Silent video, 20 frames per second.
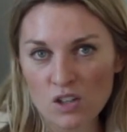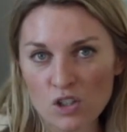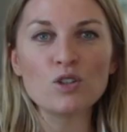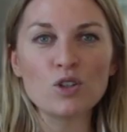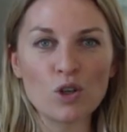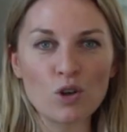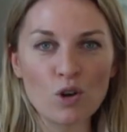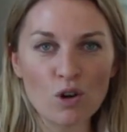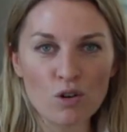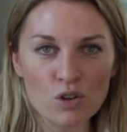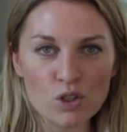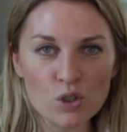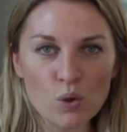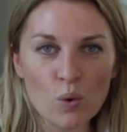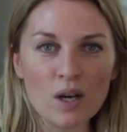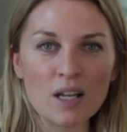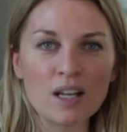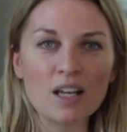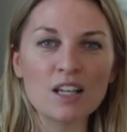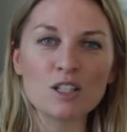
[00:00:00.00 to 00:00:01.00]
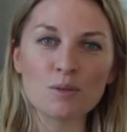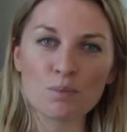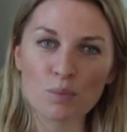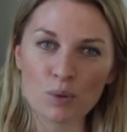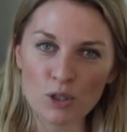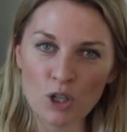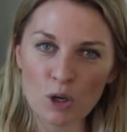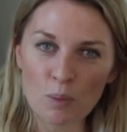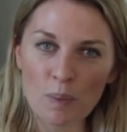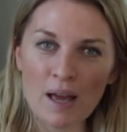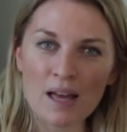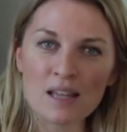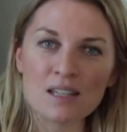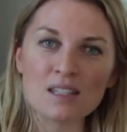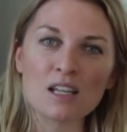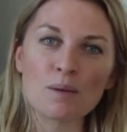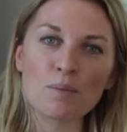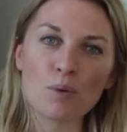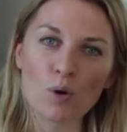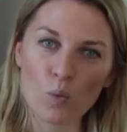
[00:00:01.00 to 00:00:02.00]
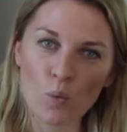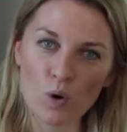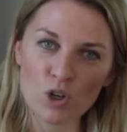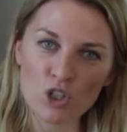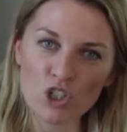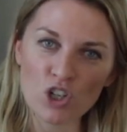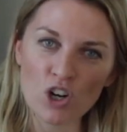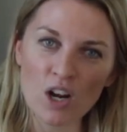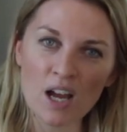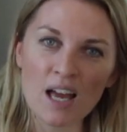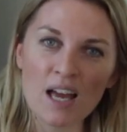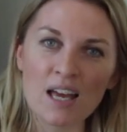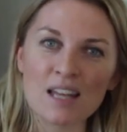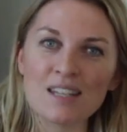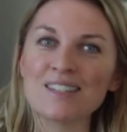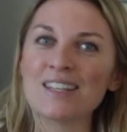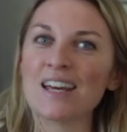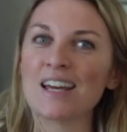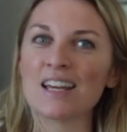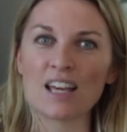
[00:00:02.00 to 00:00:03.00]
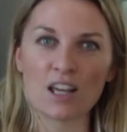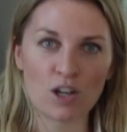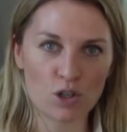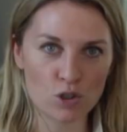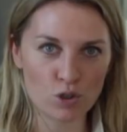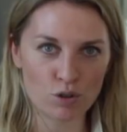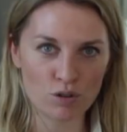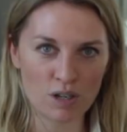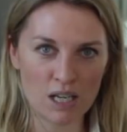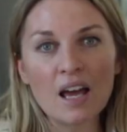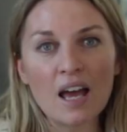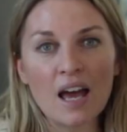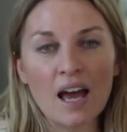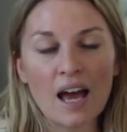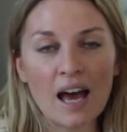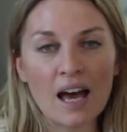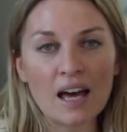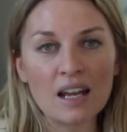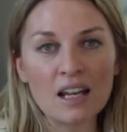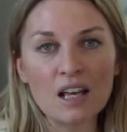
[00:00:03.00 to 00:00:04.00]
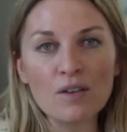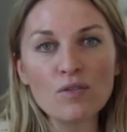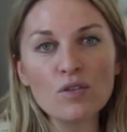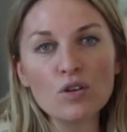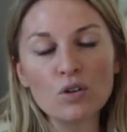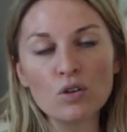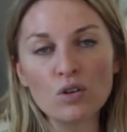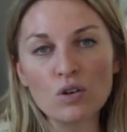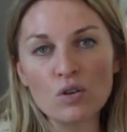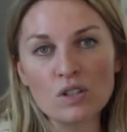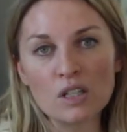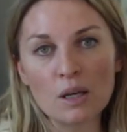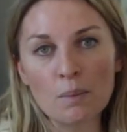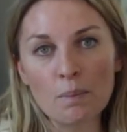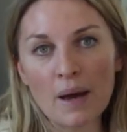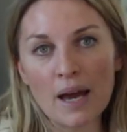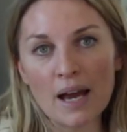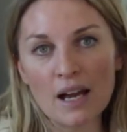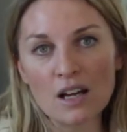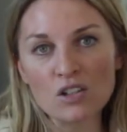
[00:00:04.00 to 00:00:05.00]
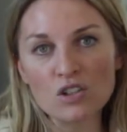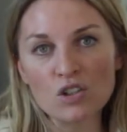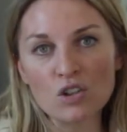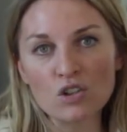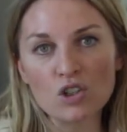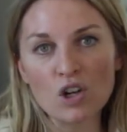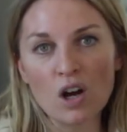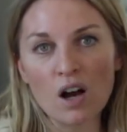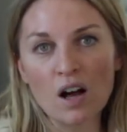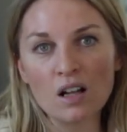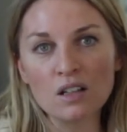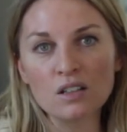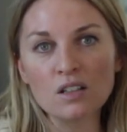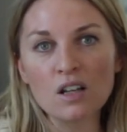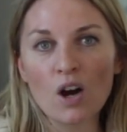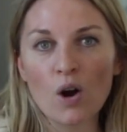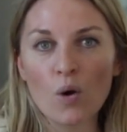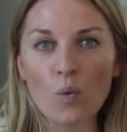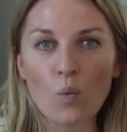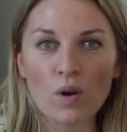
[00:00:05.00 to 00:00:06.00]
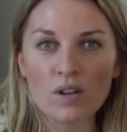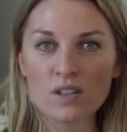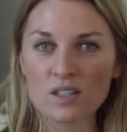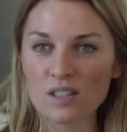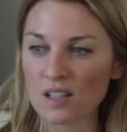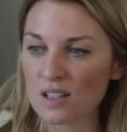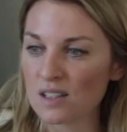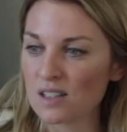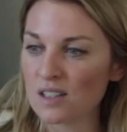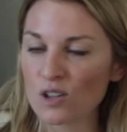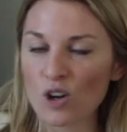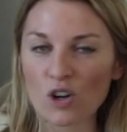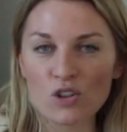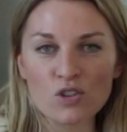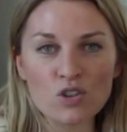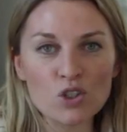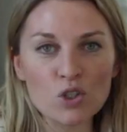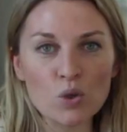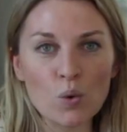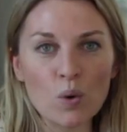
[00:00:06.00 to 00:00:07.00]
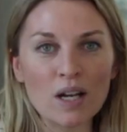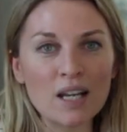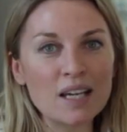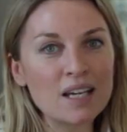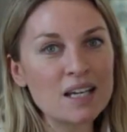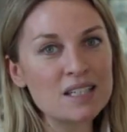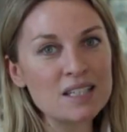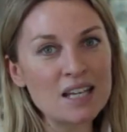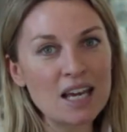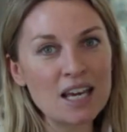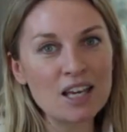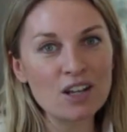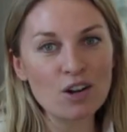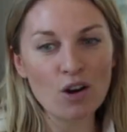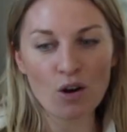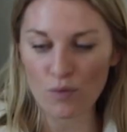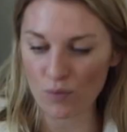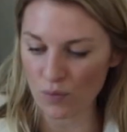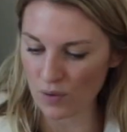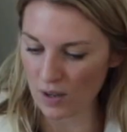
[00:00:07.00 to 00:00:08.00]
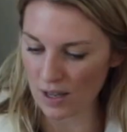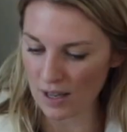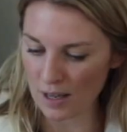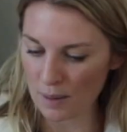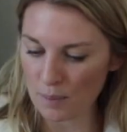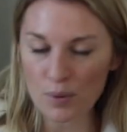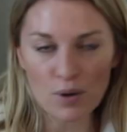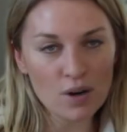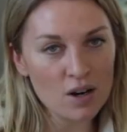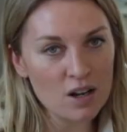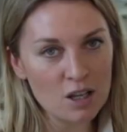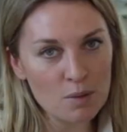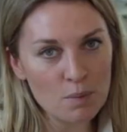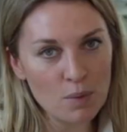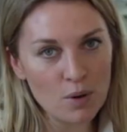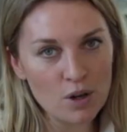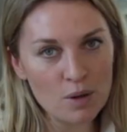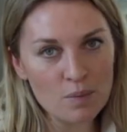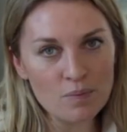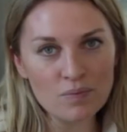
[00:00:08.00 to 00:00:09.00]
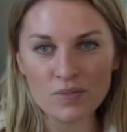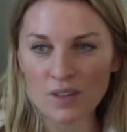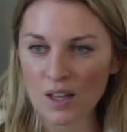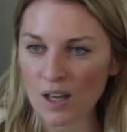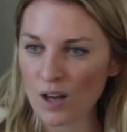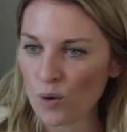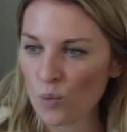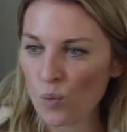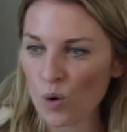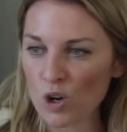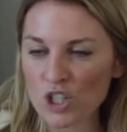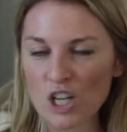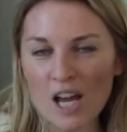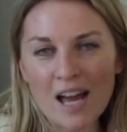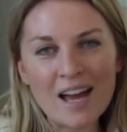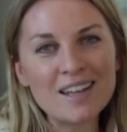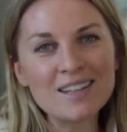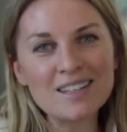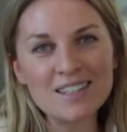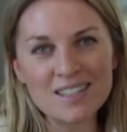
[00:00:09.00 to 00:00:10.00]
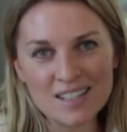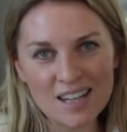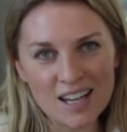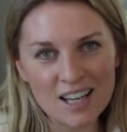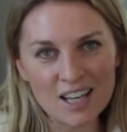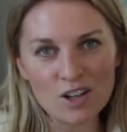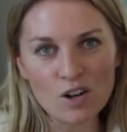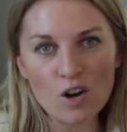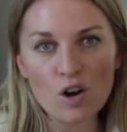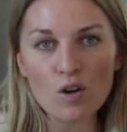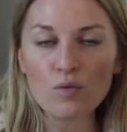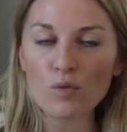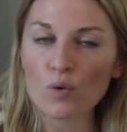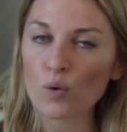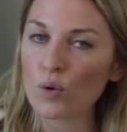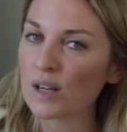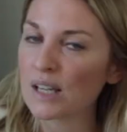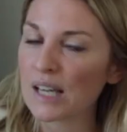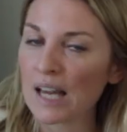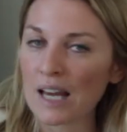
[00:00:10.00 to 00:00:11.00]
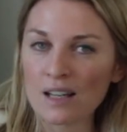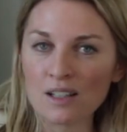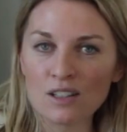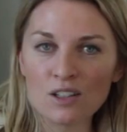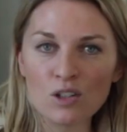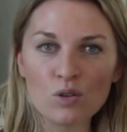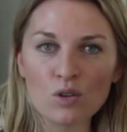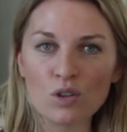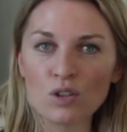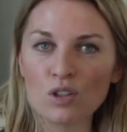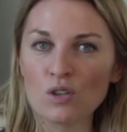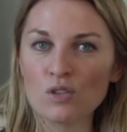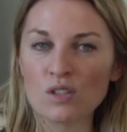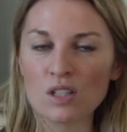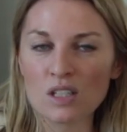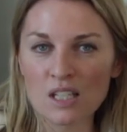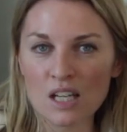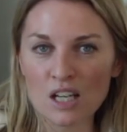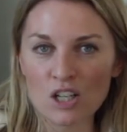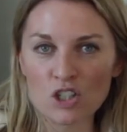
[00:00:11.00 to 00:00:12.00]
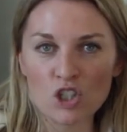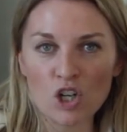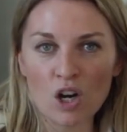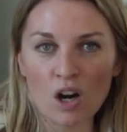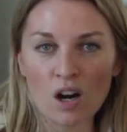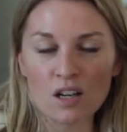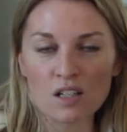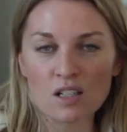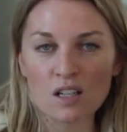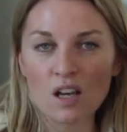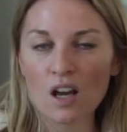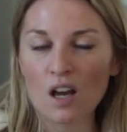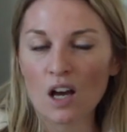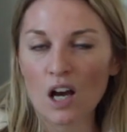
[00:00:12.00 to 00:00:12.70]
So you go to the toilet, pull your pants up, wash your hands, get a treat. And if you're using pecs, your child, once it's gone to the toilet, can take it off and put it at the bottom, wash hands, take it off, or again, you can use a tick chart.